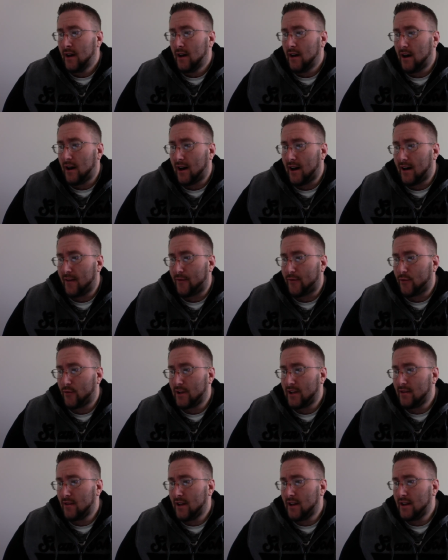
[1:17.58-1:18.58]
Uh,
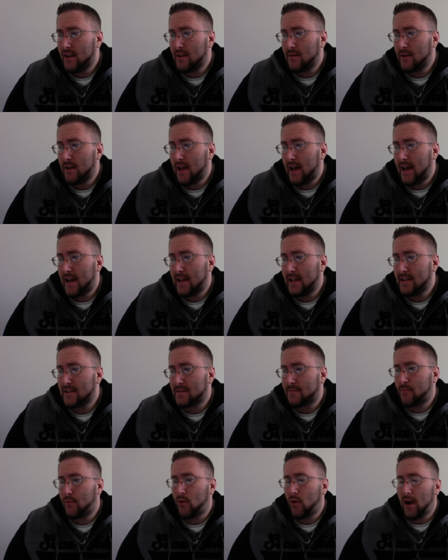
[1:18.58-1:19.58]
Freeland at
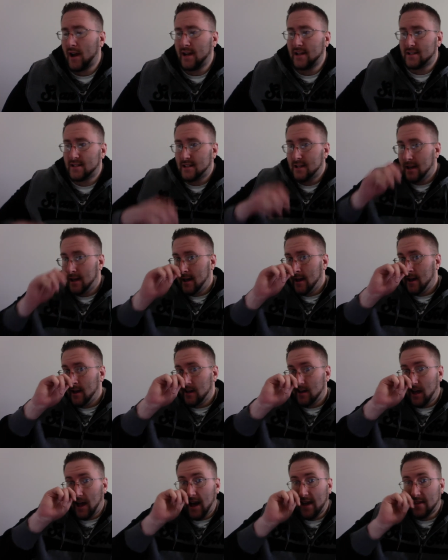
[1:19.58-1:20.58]
his price,
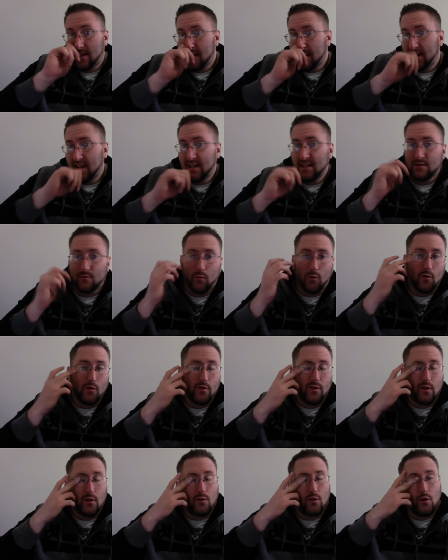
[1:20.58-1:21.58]
I think he's
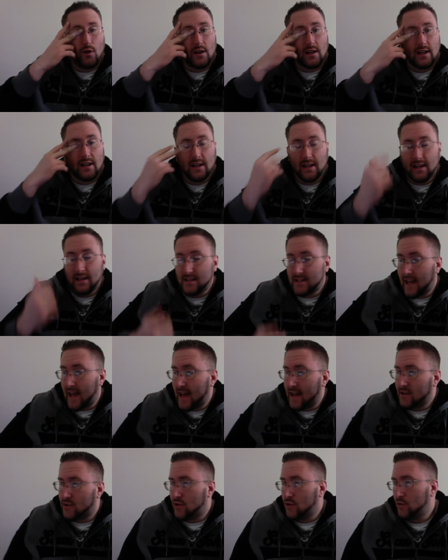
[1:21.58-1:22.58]
worth a look. He's
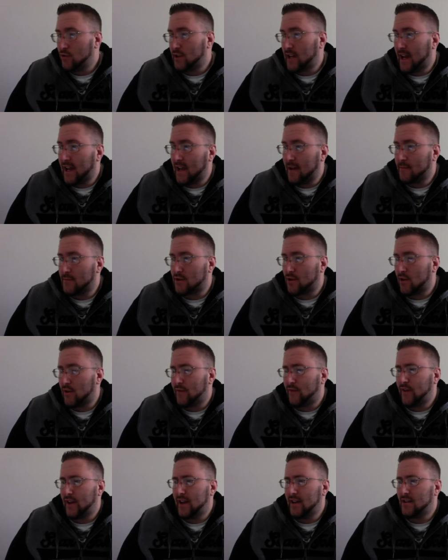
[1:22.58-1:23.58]
had two games on
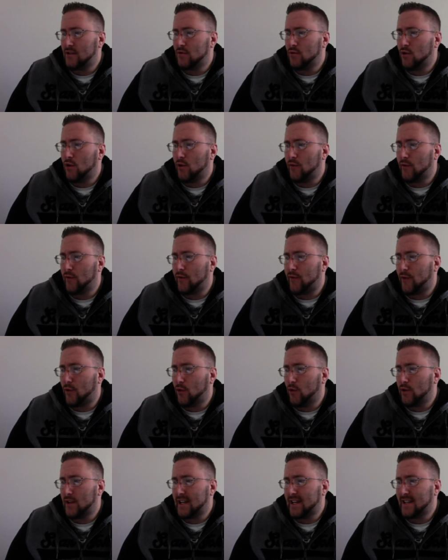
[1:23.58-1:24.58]
FanDuel over
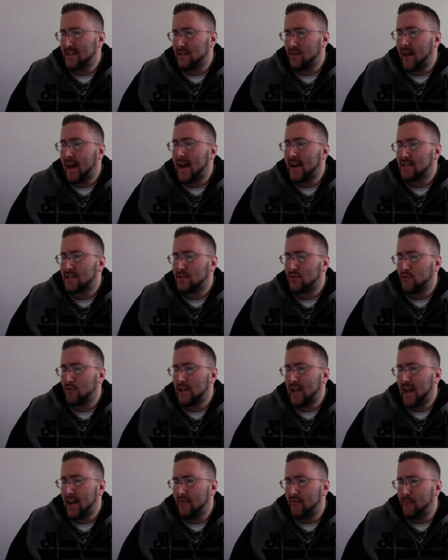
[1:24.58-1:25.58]
40. His last
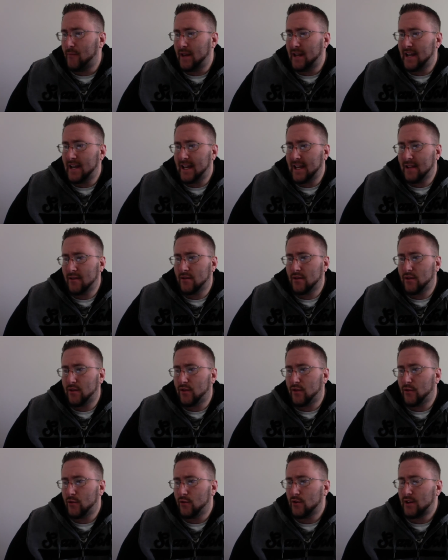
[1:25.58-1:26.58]
three have been in the
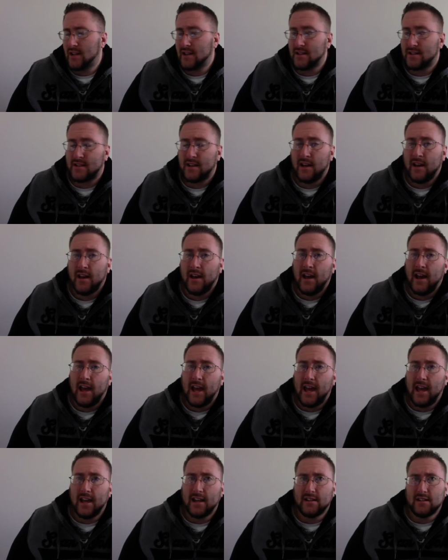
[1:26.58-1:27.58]
30s.
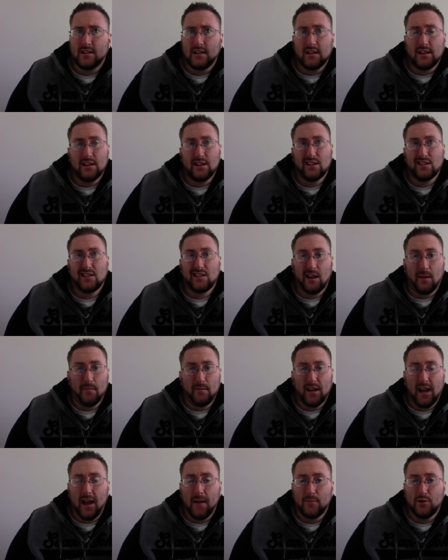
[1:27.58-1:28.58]
And
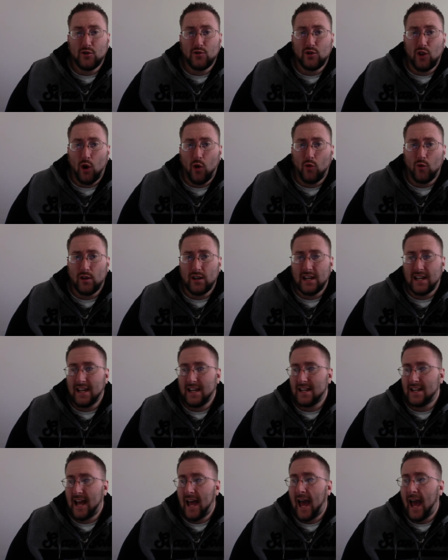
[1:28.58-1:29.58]
sometimes you don't
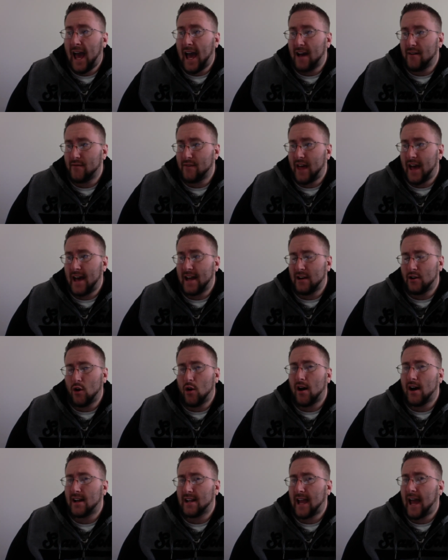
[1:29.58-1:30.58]
need to have that
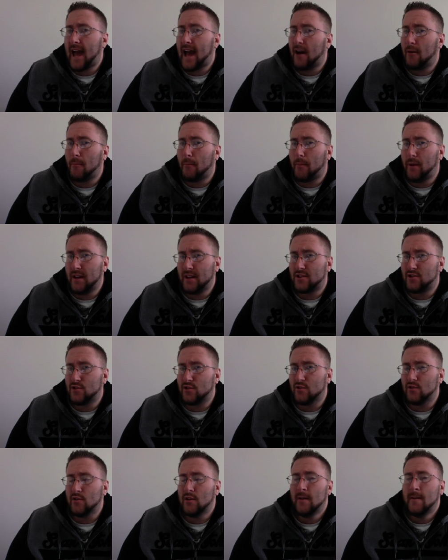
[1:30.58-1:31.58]
knockout
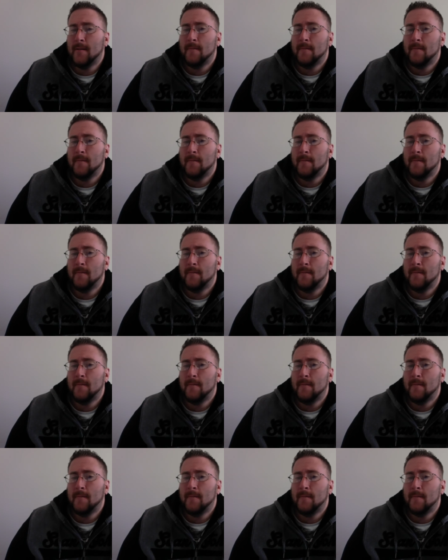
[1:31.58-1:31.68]
pitcher,